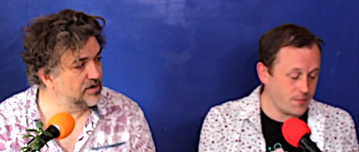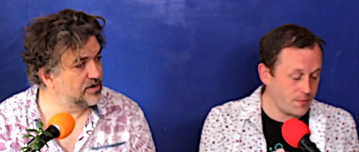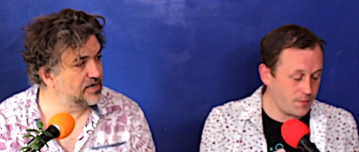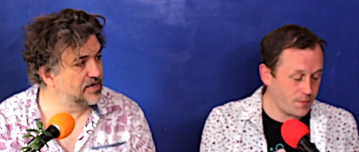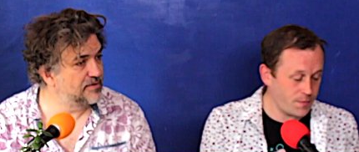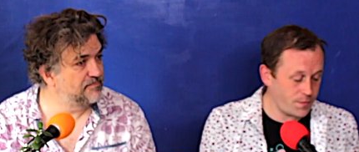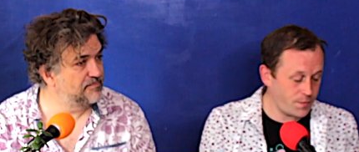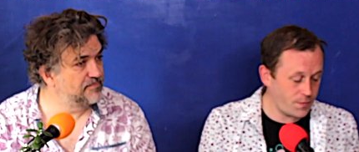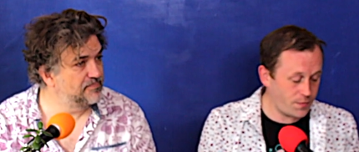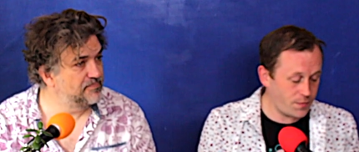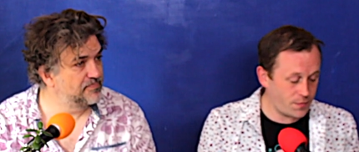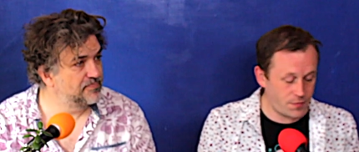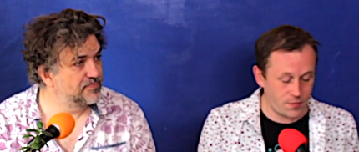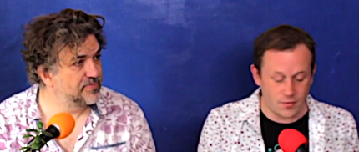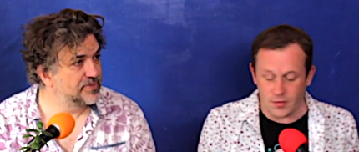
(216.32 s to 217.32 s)
Speaker 1: you got um,
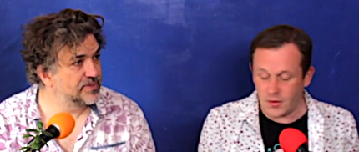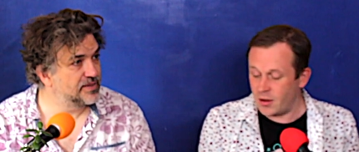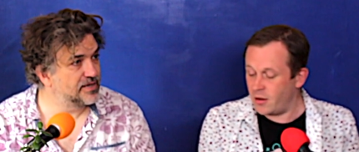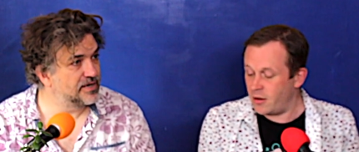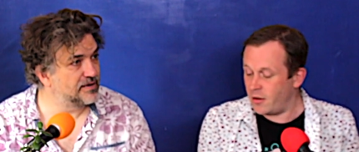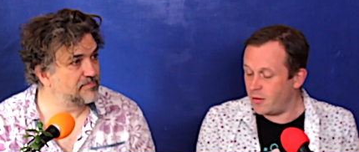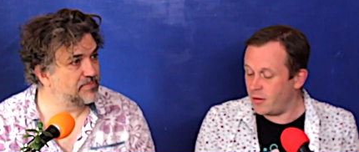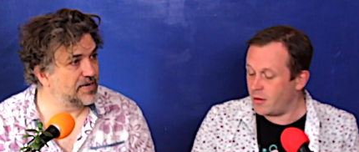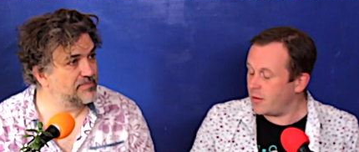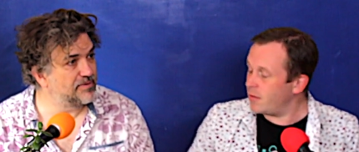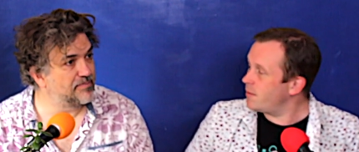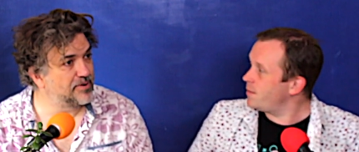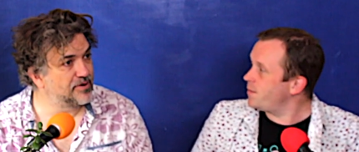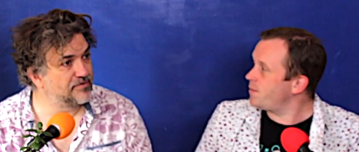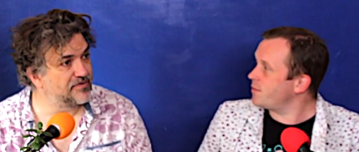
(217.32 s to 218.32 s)
a
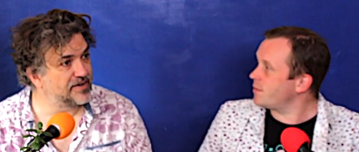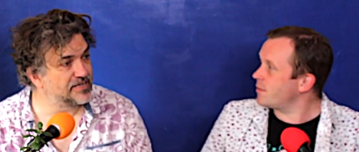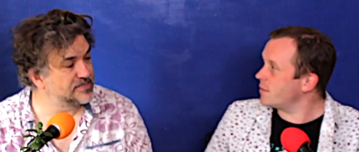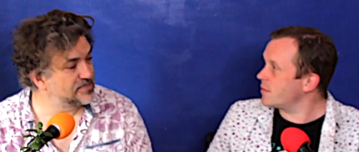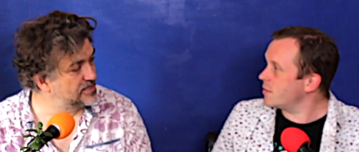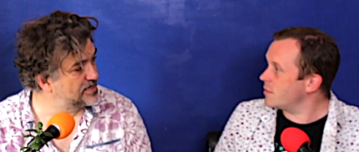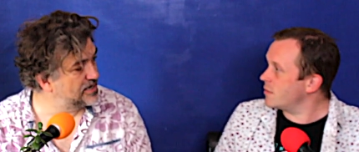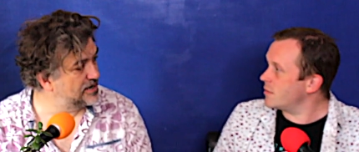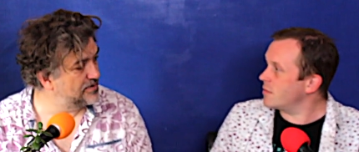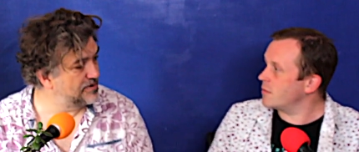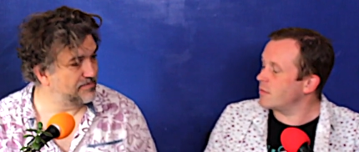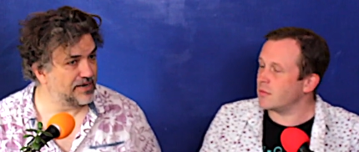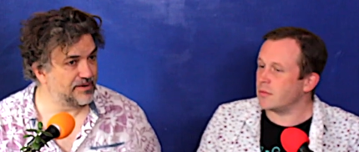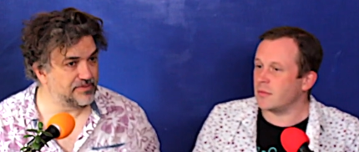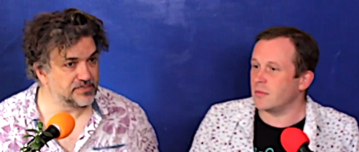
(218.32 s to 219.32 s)
baby poo face? You know, like
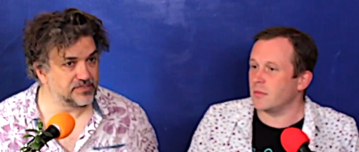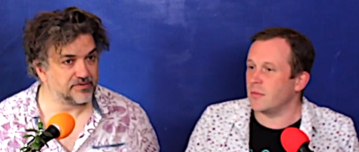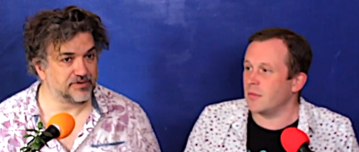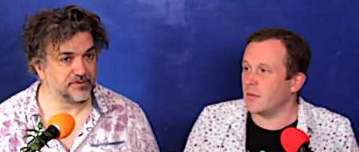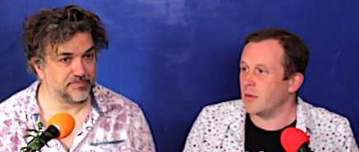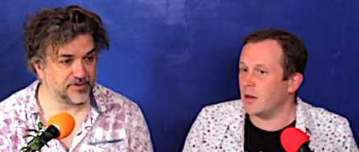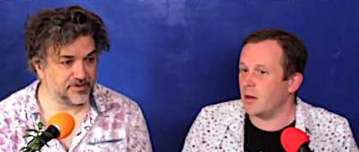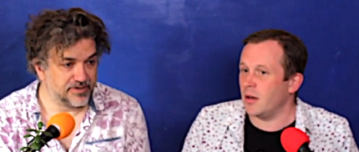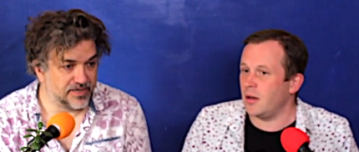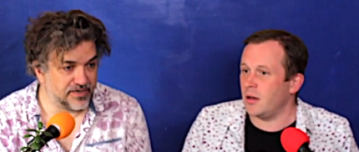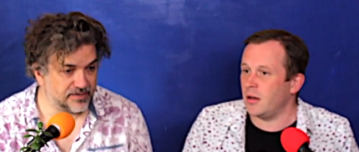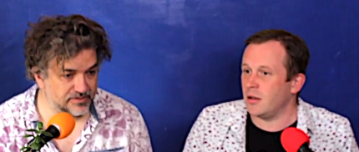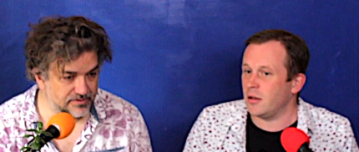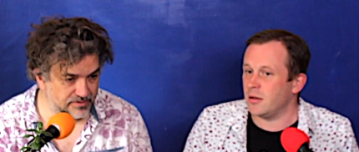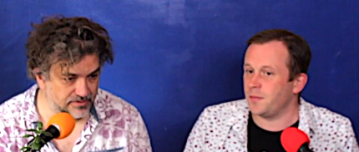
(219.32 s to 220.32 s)
when babies are doing a poo.
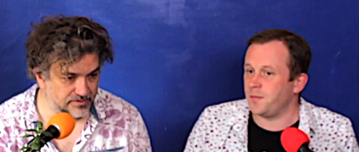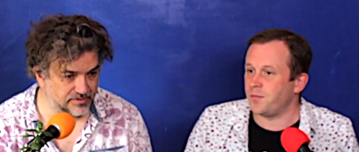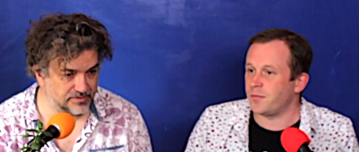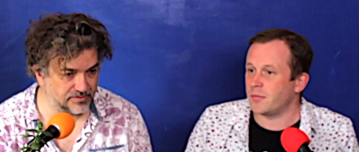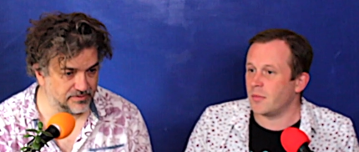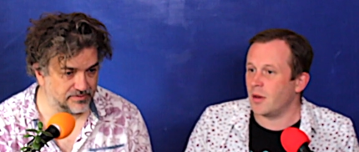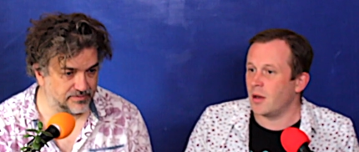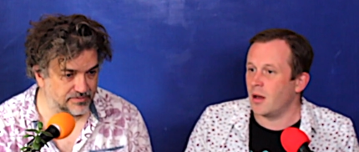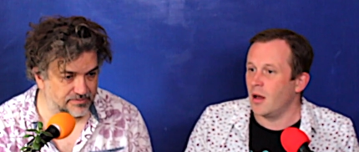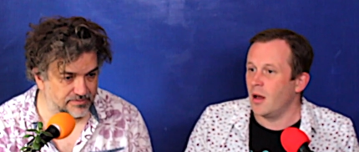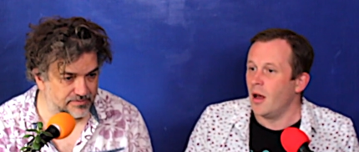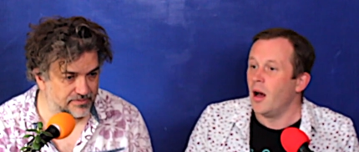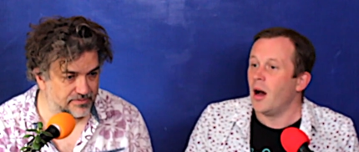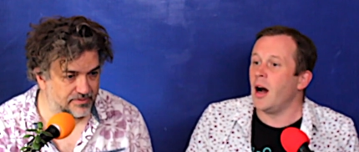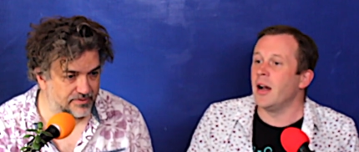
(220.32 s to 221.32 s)

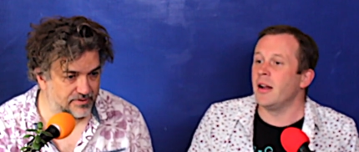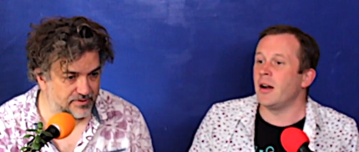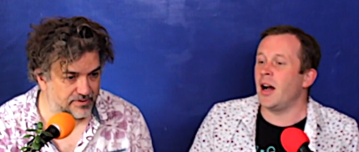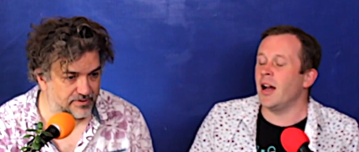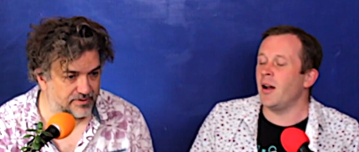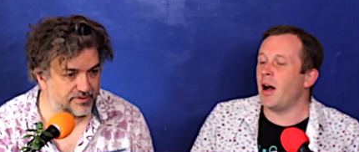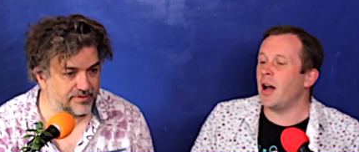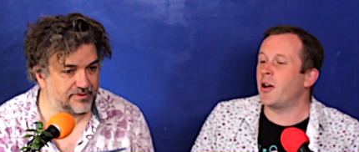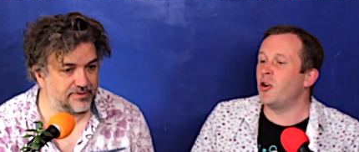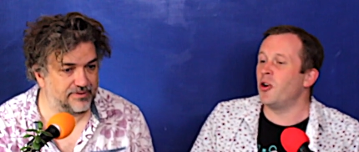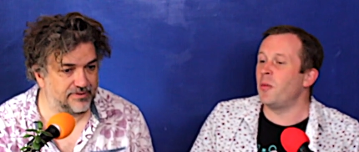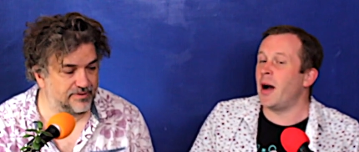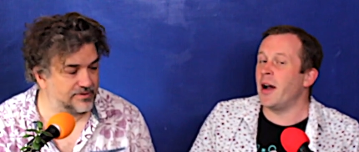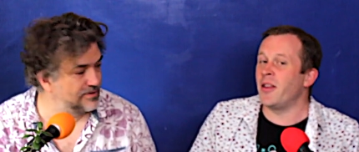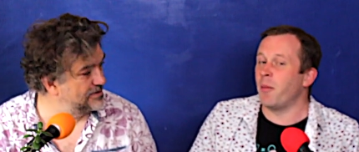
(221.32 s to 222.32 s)
Speaker 2: I, I I
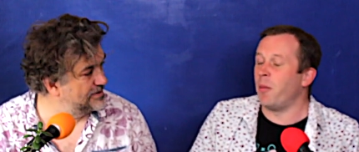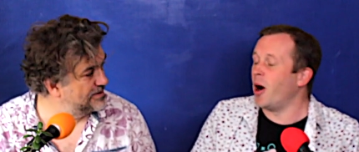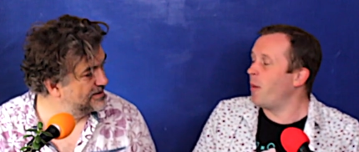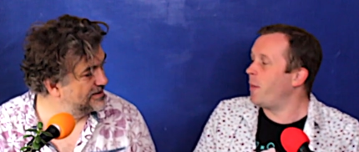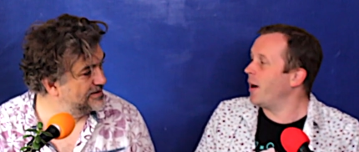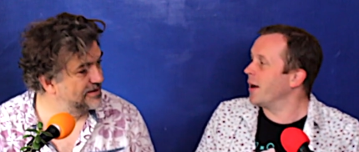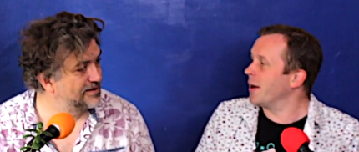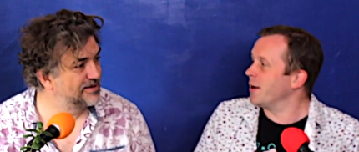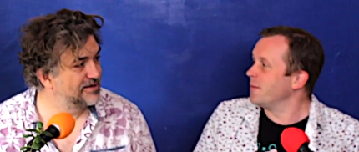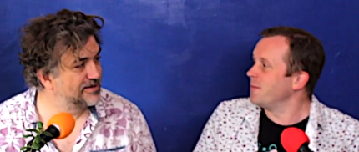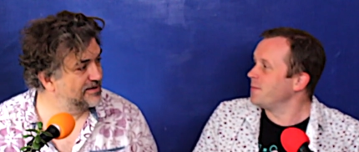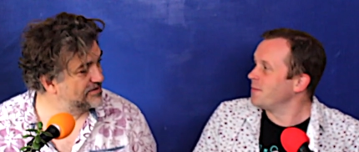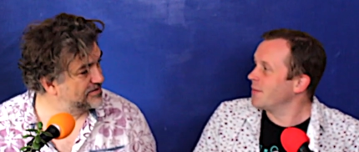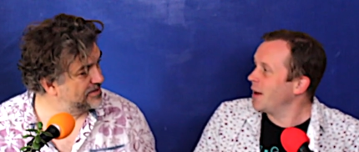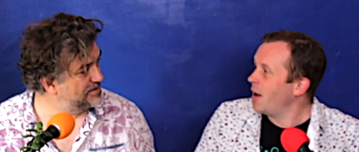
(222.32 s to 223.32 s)
call mine the Popeye.
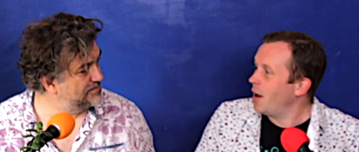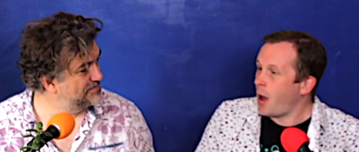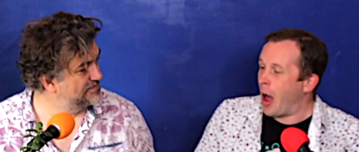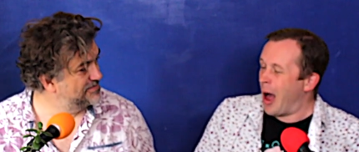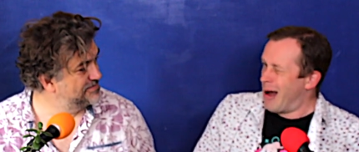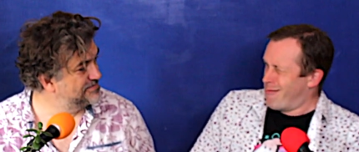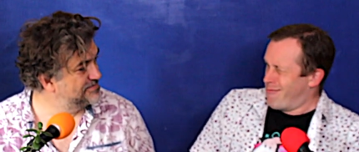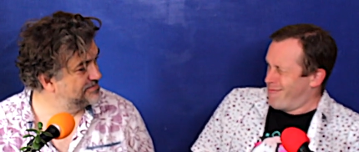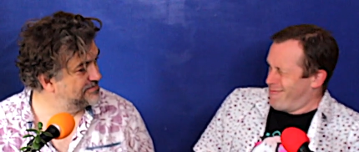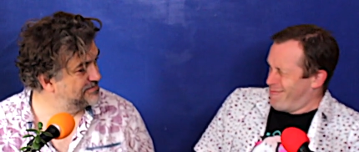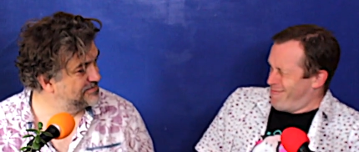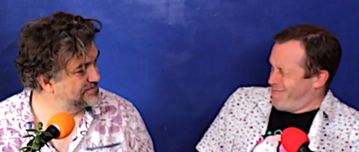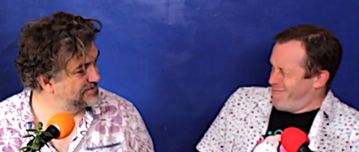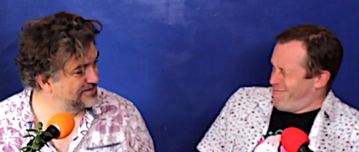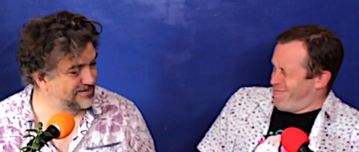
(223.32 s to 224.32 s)
Go on
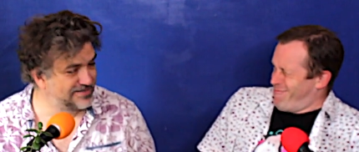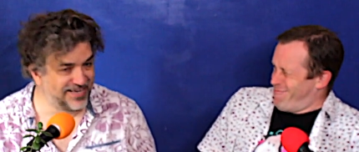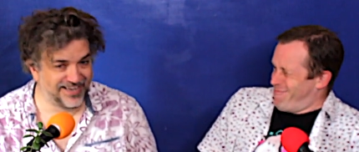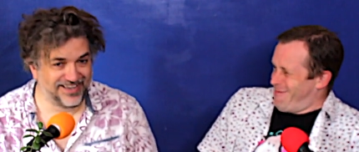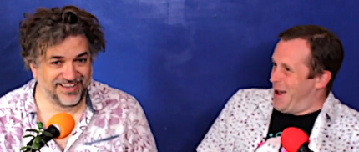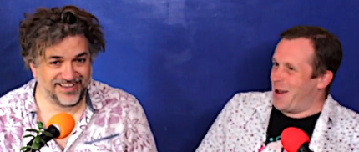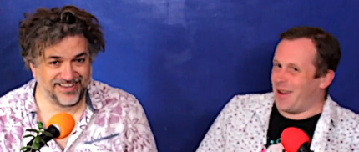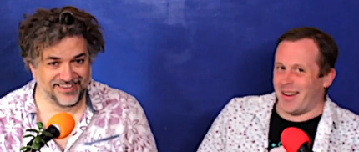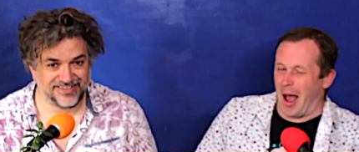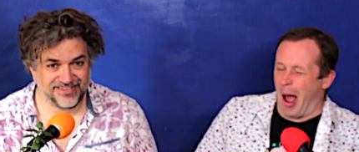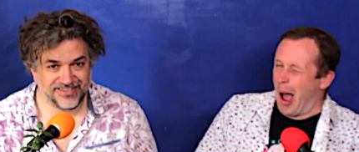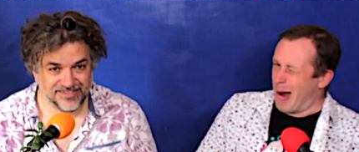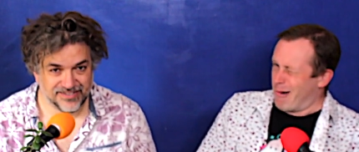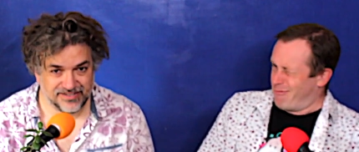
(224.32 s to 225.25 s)
Speaker 1: then.